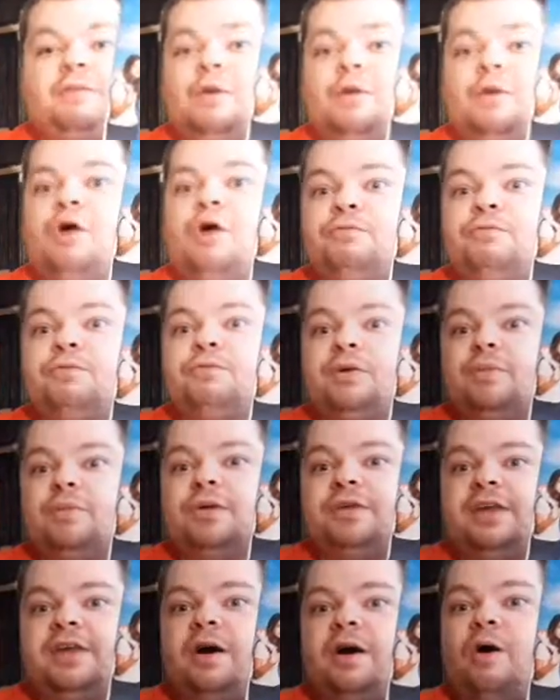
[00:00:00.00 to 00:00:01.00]
Hopefully
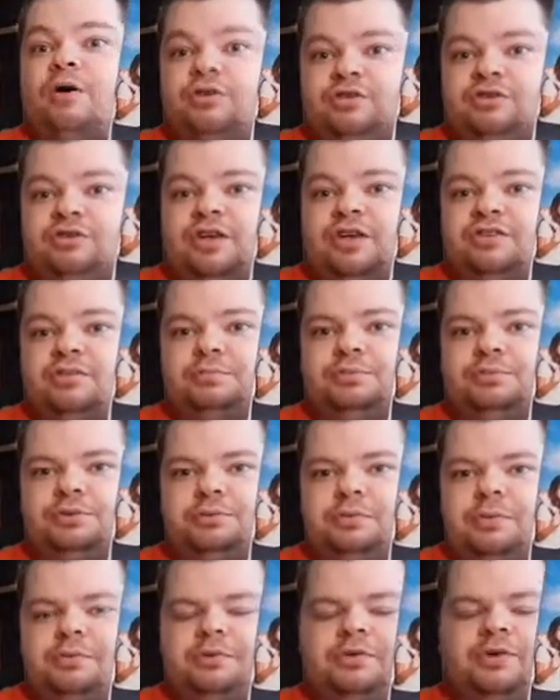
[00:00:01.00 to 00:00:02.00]
one day also gets a
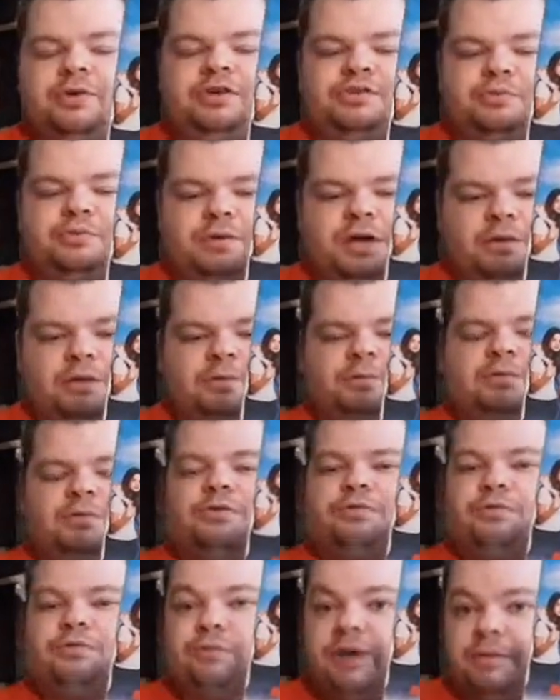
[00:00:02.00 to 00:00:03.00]
Blu-ray release, probably will,
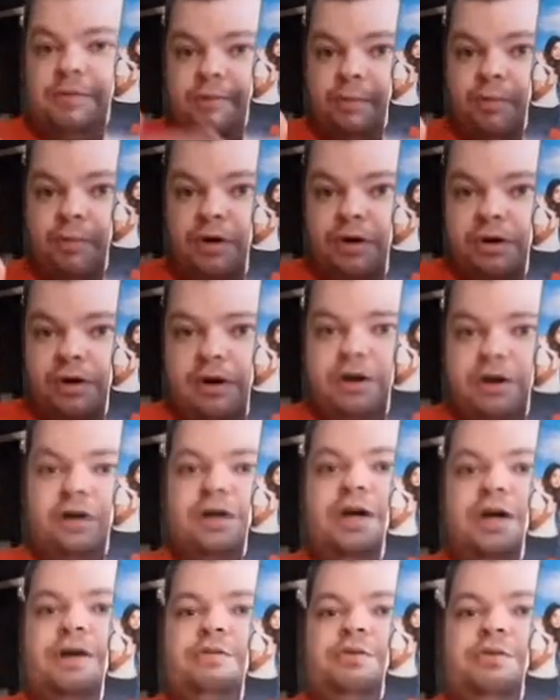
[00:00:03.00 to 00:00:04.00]
from the Warner
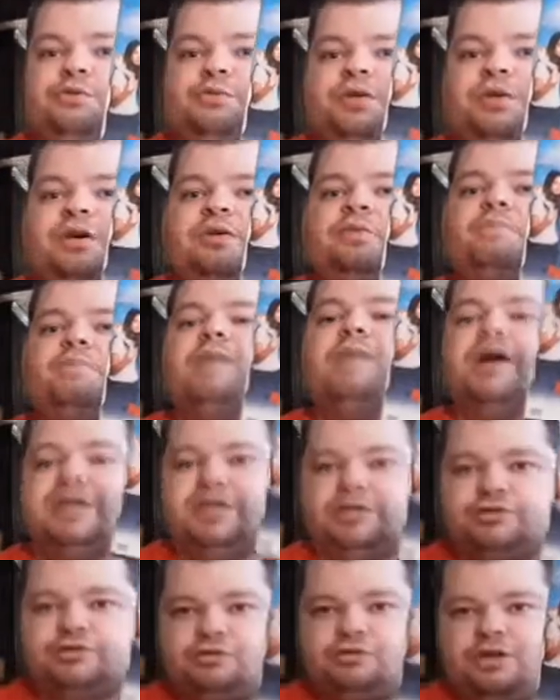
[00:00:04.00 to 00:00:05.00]
Archive as well,
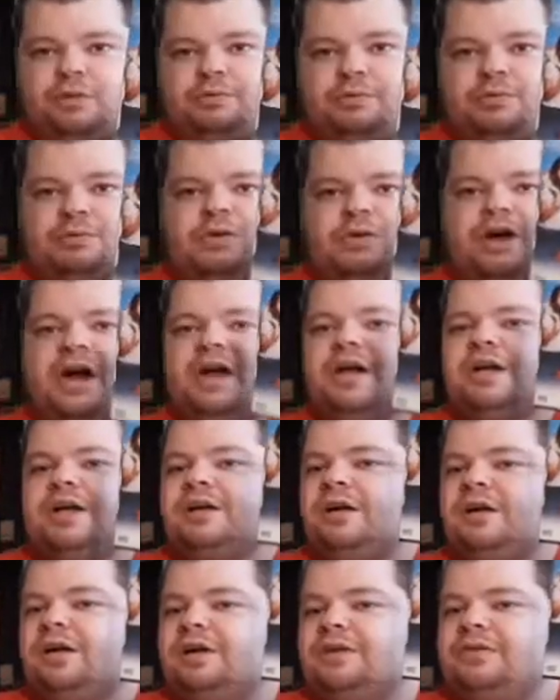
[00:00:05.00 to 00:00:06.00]
Monkey Trouble.
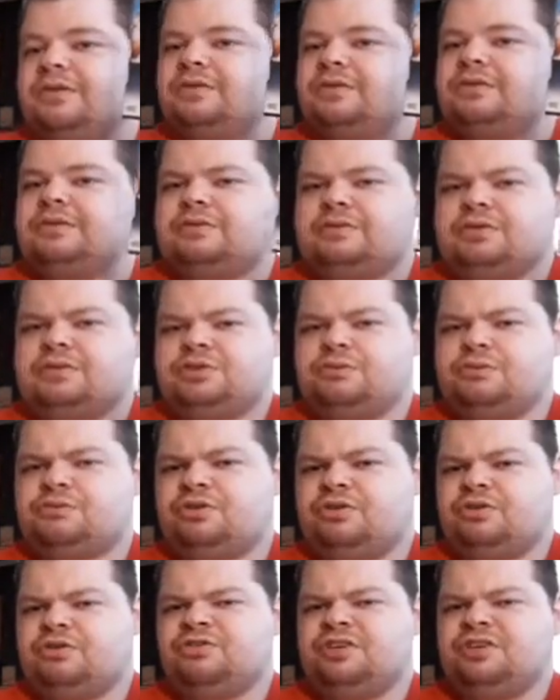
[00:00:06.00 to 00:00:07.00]
She was
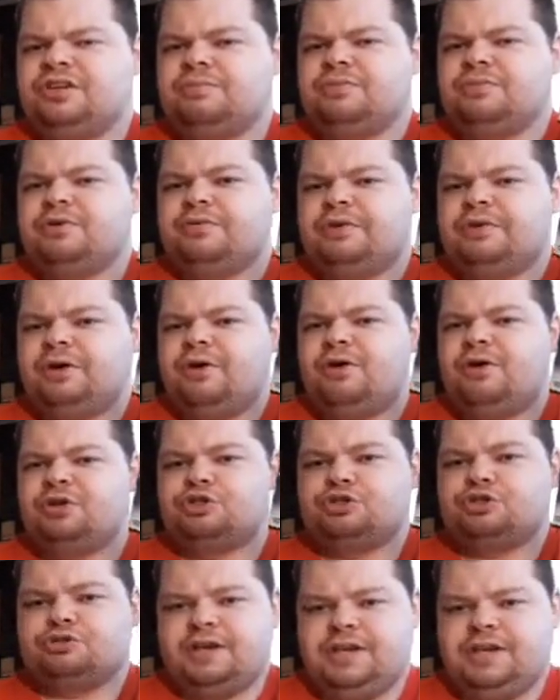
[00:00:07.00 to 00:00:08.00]
also in a movie called
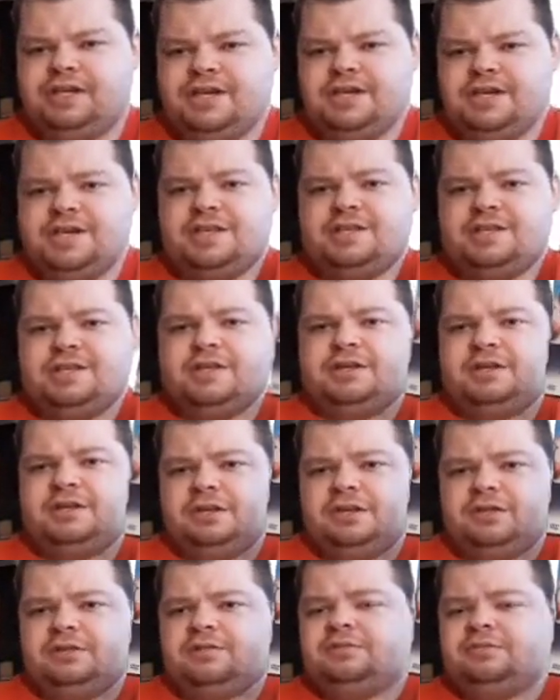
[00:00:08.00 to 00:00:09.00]
Train
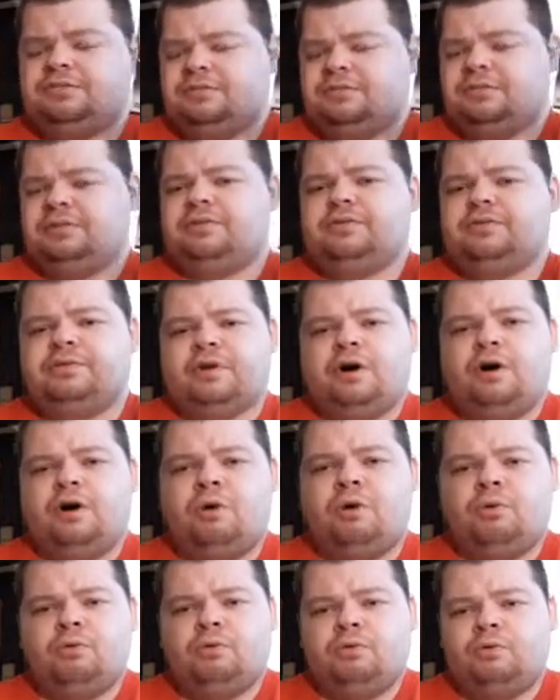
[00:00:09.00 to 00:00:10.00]
the
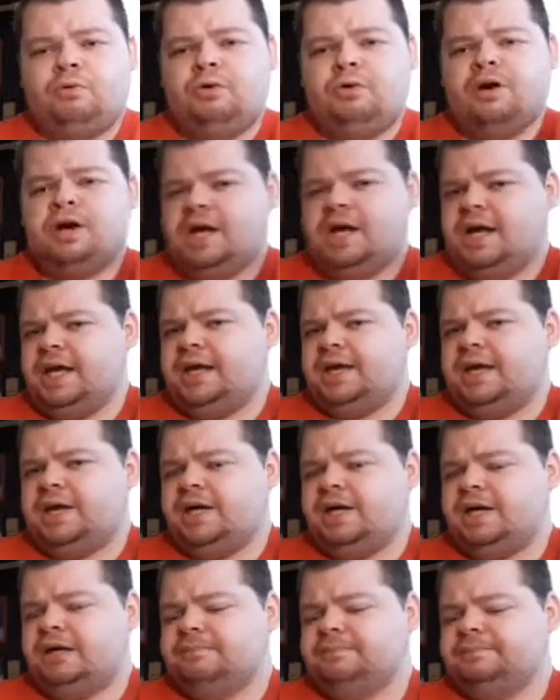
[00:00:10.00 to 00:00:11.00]
Hole, and
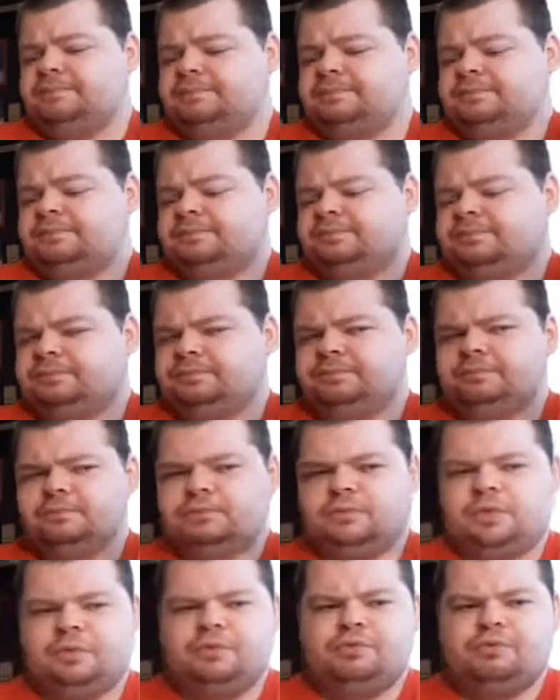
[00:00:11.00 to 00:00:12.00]

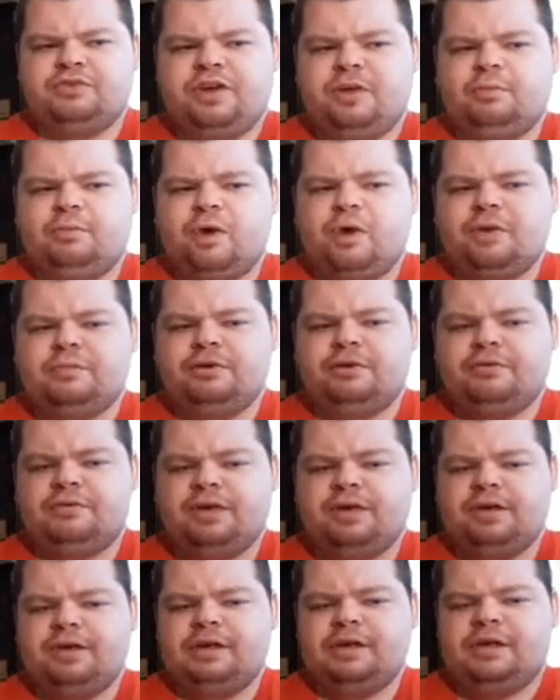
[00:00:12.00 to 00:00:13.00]
what was that one
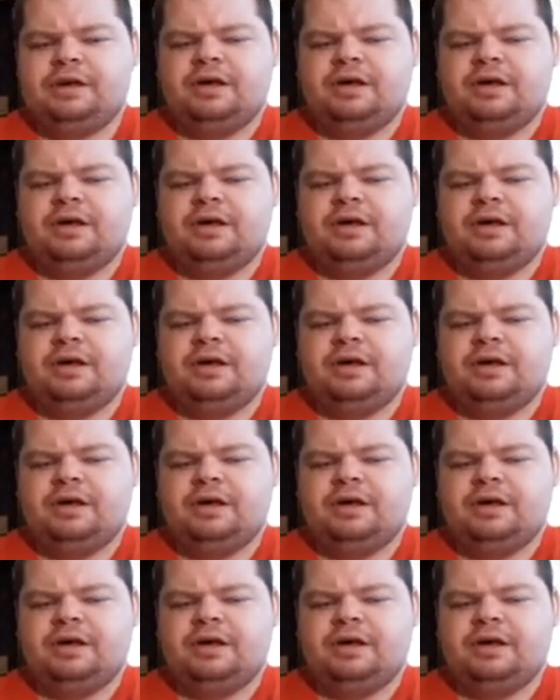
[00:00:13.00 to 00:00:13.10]
movie?